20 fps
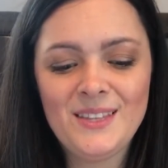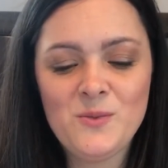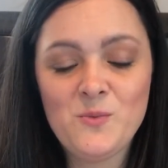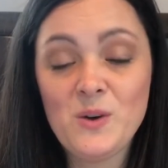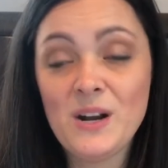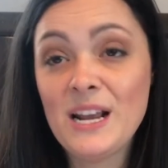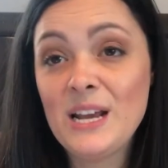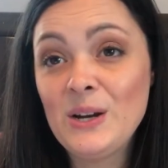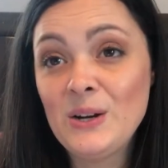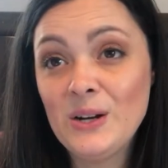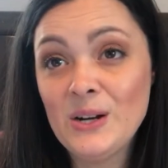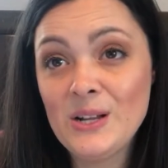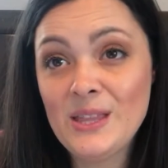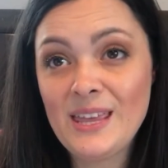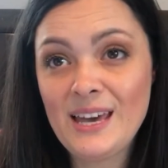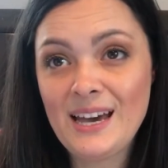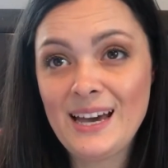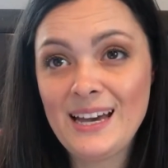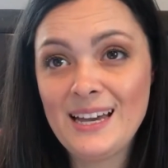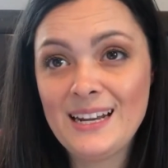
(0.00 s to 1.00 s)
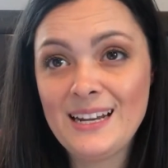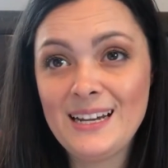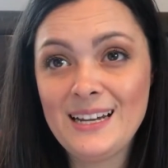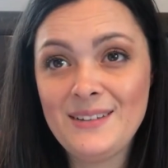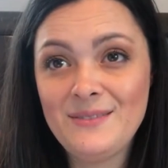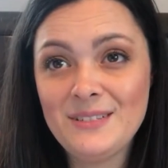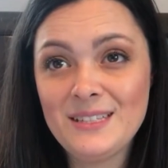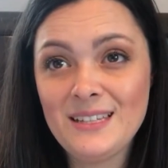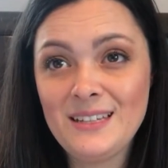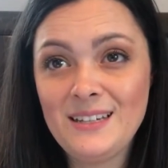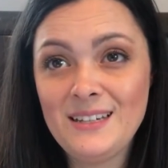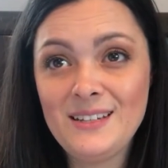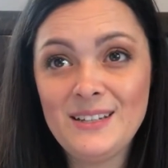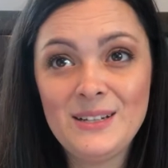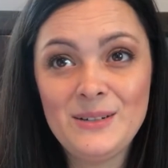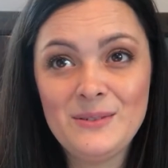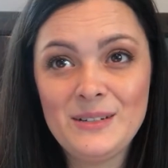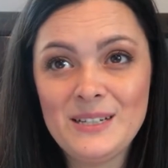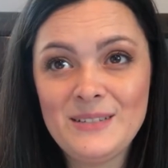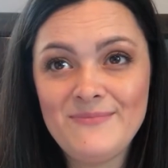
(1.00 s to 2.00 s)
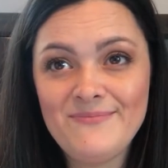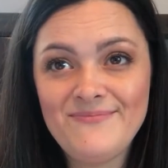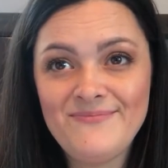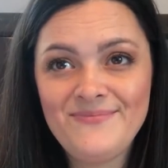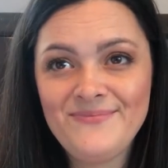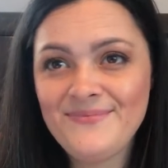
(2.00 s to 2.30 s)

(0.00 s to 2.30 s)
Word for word: when I heard that, I was like, you know what?